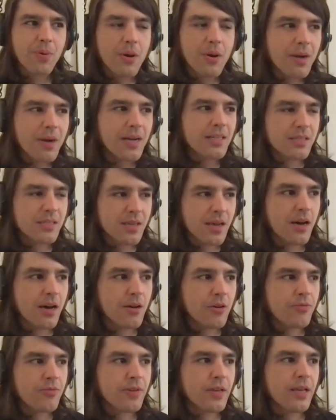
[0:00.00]
put
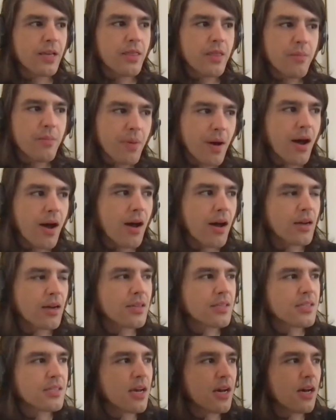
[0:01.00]
myself in the
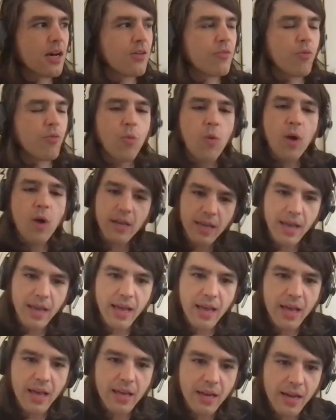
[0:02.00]
box of what
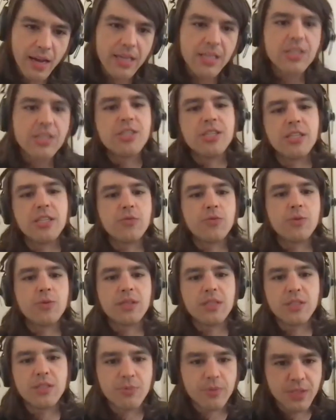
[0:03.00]
can I achieve
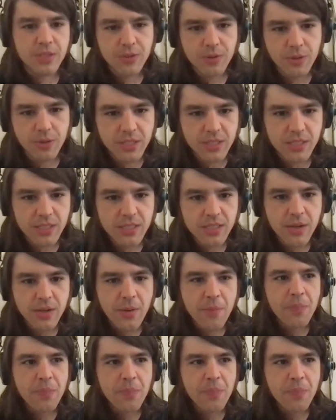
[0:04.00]
with these resources.